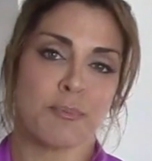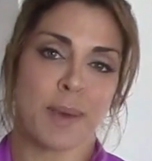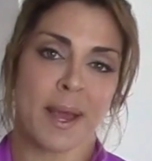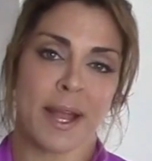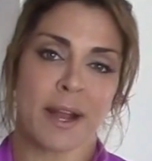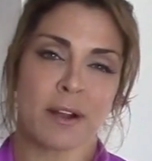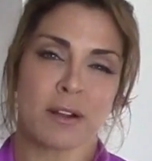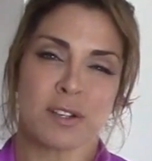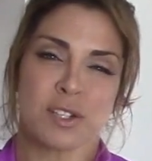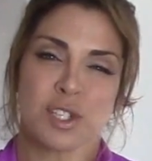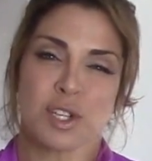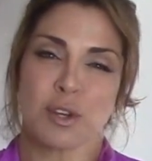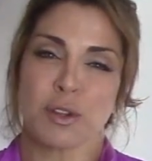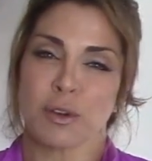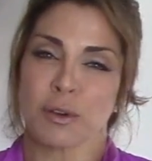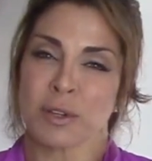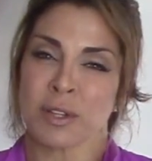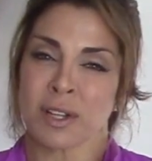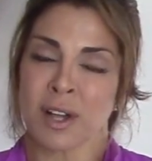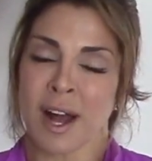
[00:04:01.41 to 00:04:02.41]
Pears too,
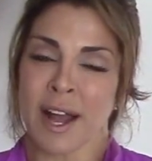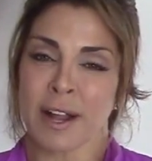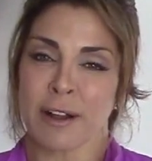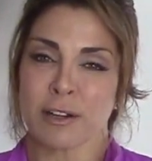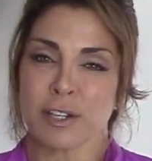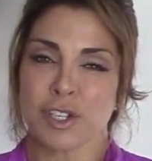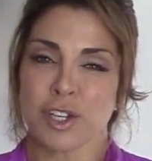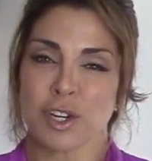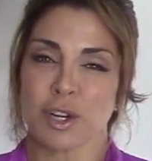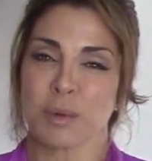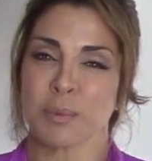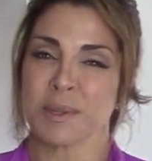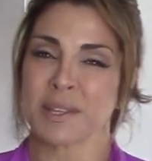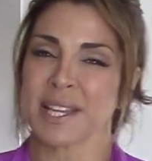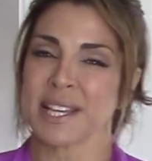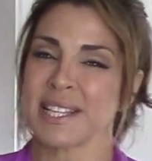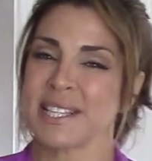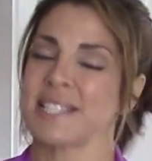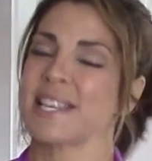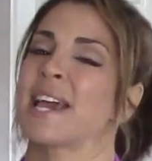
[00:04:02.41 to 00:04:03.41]
they're a little higher in sugar, but
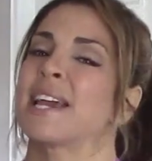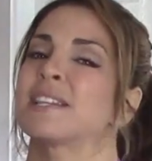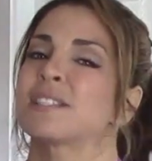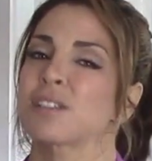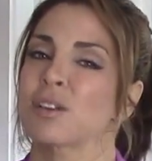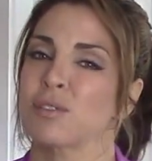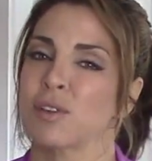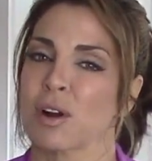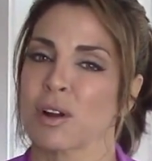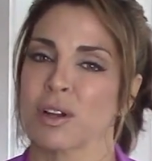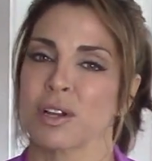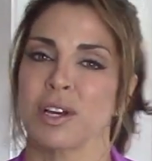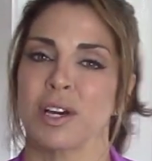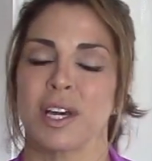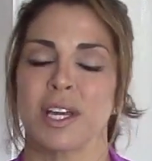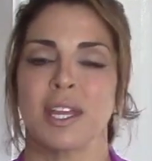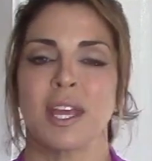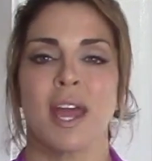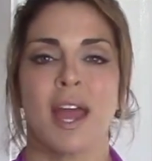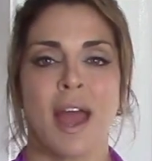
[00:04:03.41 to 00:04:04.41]
they taste so darn
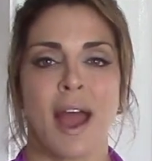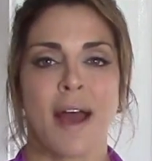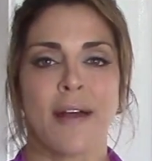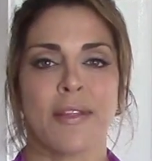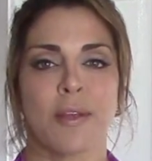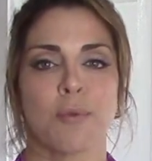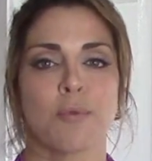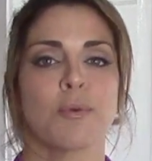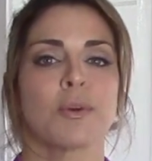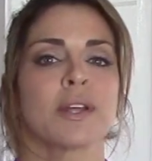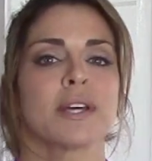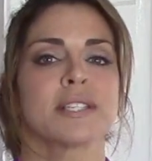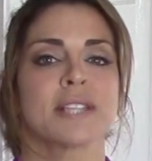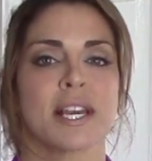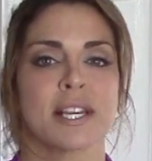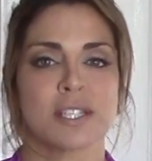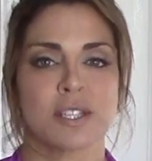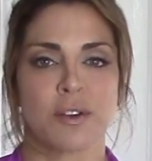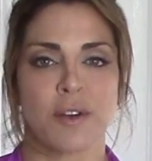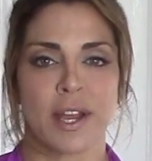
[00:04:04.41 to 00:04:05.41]
good, and they really
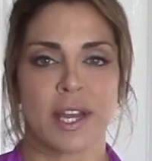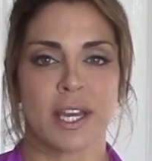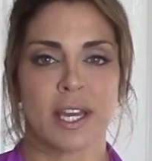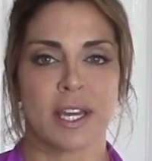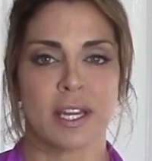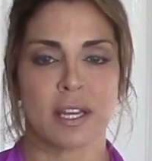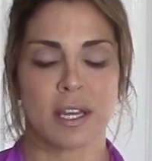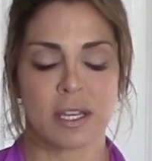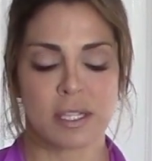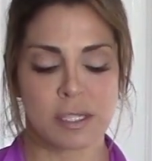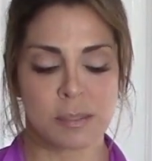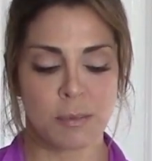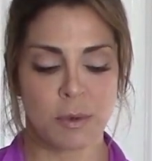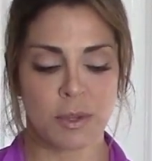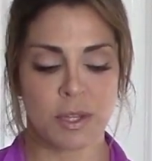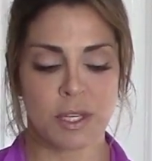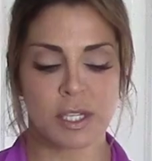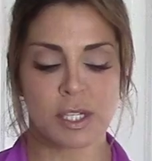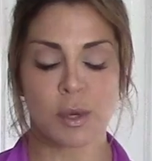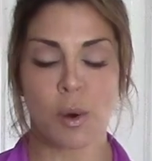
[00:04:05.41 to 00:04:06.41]
taste great in a
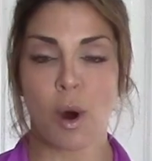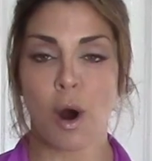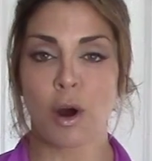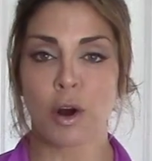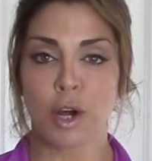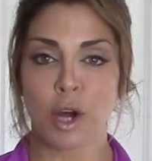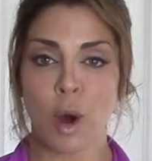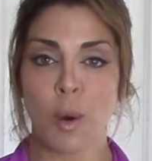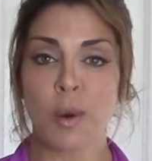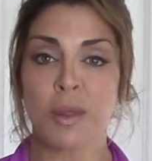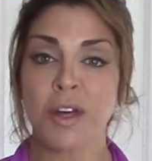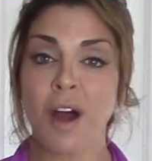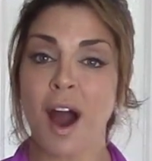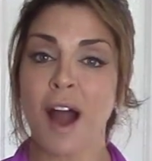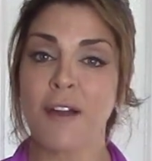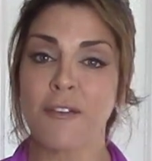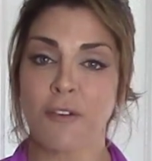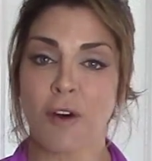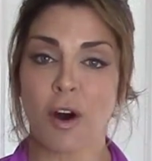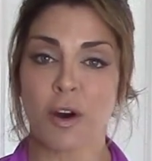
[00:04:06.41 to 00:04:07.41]
smoothie. So I'll go with
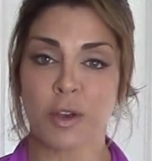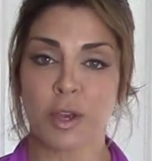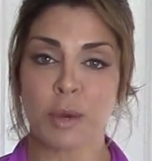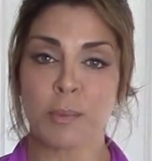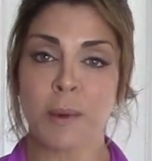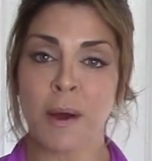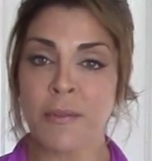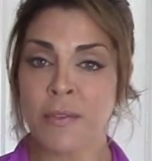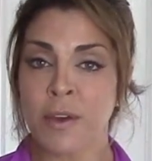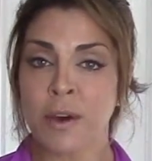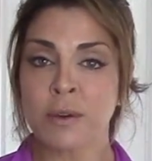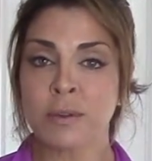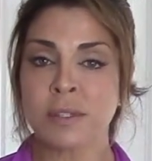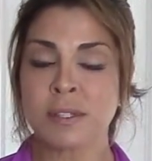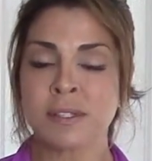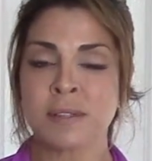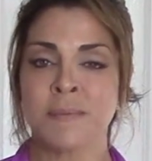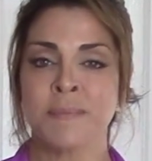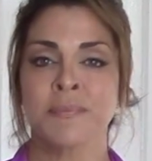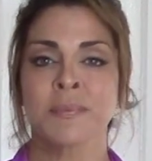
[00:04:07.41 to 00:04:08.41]
high volume on
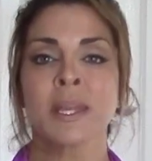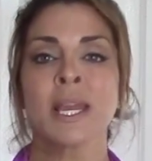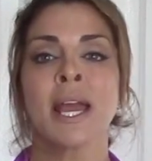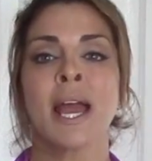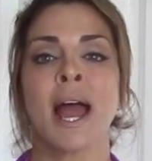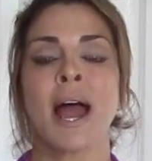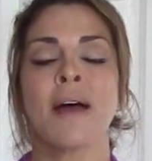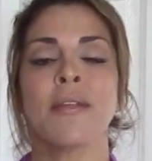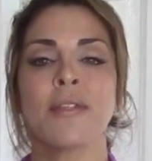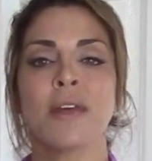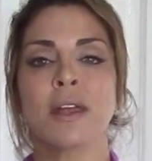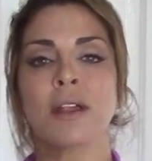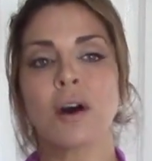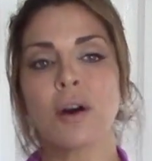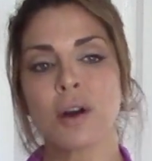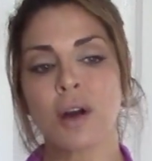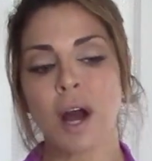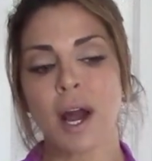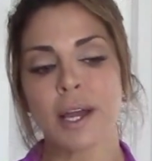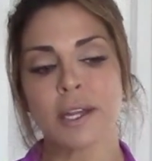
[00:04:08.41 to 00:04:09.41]
those, and then
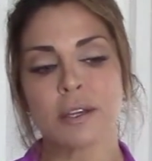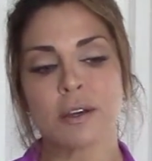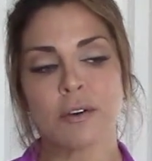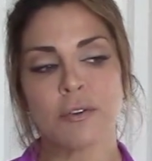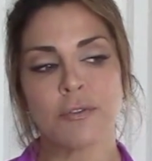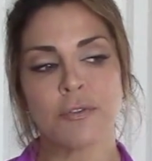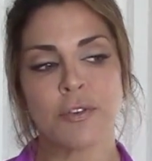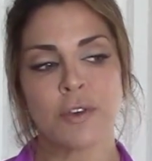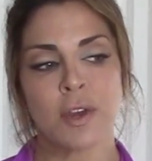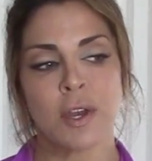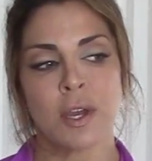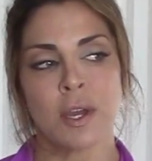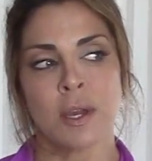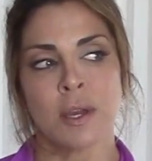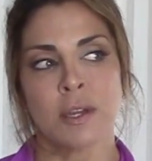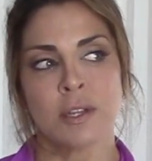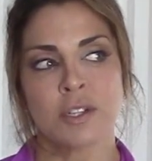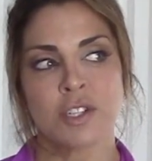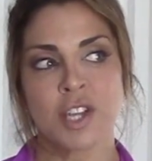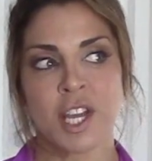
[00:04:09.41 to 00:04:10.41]
I'll kind of
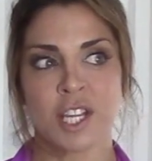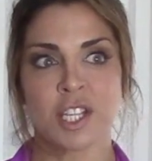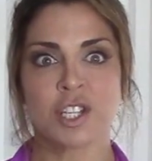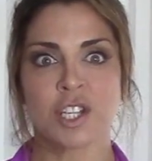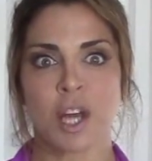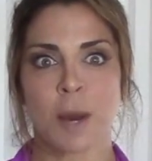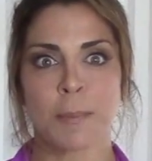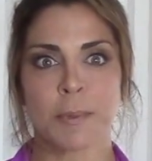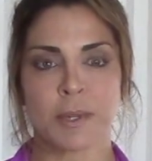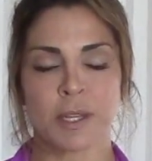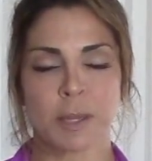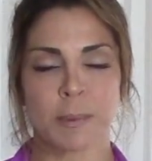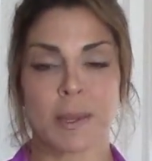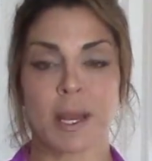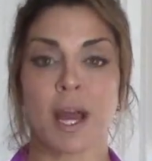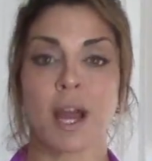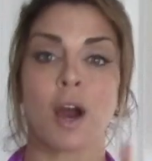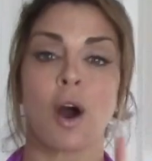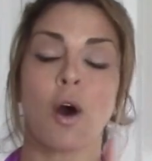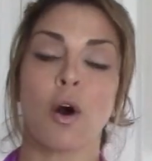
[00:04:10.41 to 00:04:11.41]
change it up a little bit.
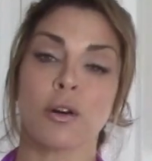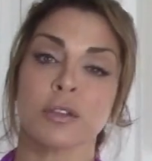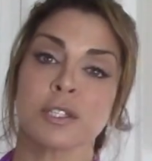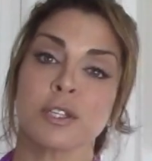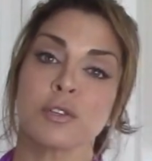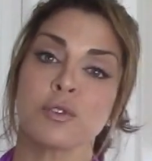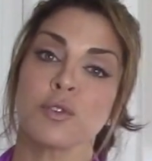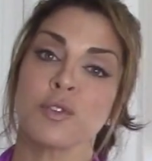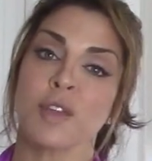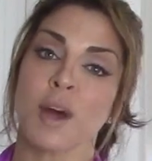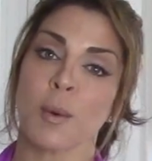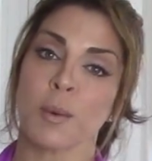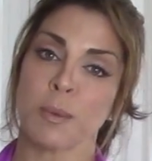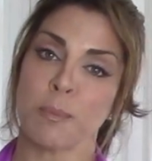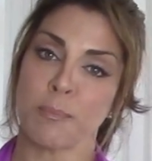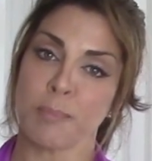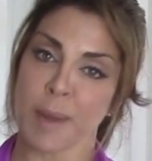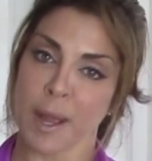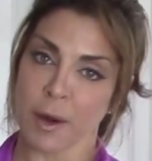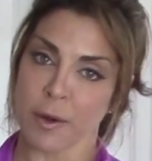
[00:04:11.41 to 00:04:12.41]
I also do that
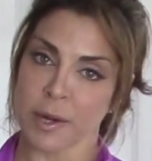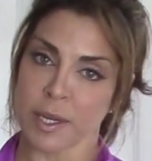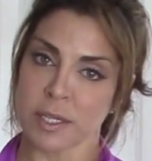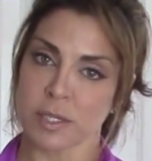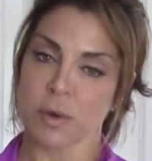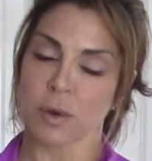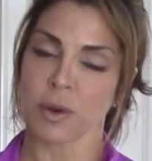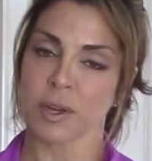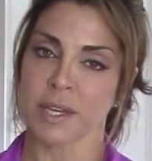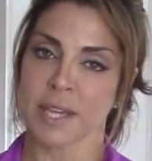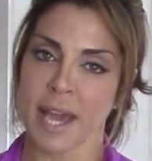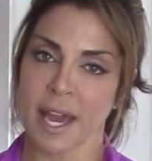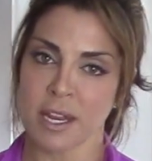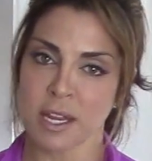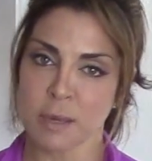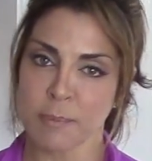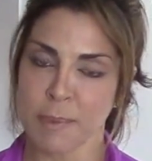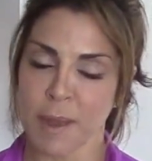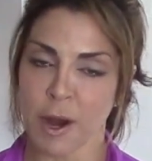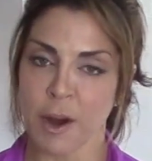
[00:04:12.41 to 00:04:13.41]
with berries,
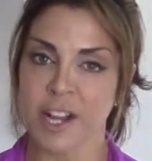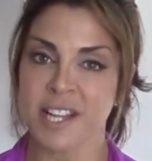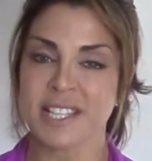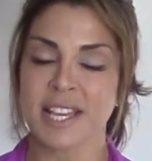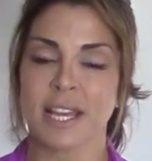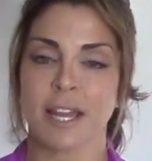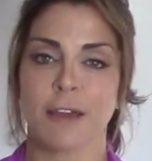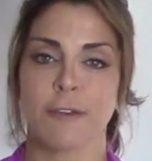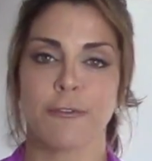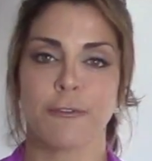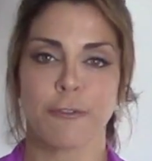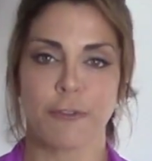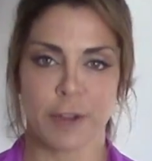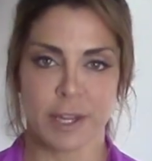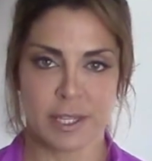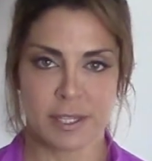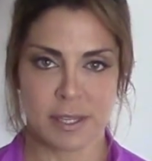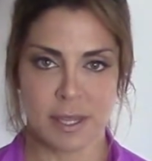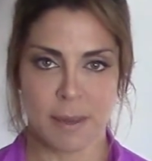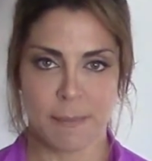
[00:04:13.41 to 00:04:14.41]
organic berries, and I
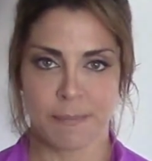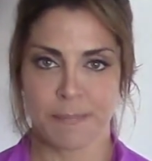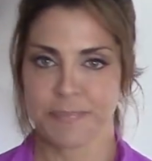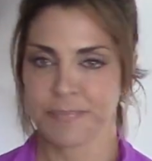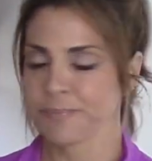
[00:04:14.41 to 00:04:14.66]
freeze them.